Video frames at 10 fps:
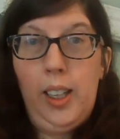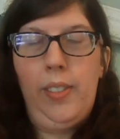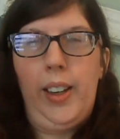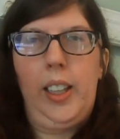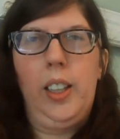and
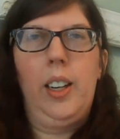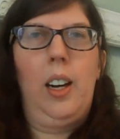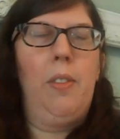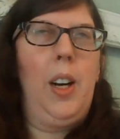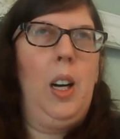they cut
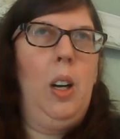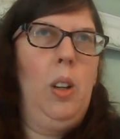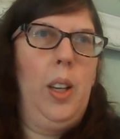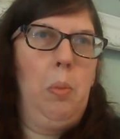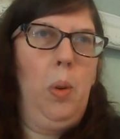off all
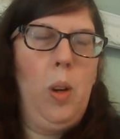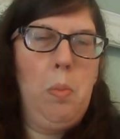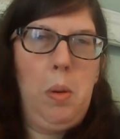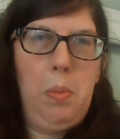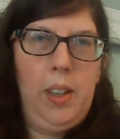
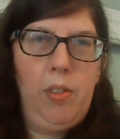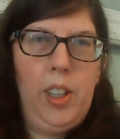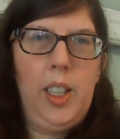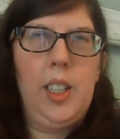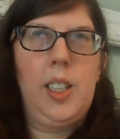unemployment
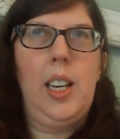benefits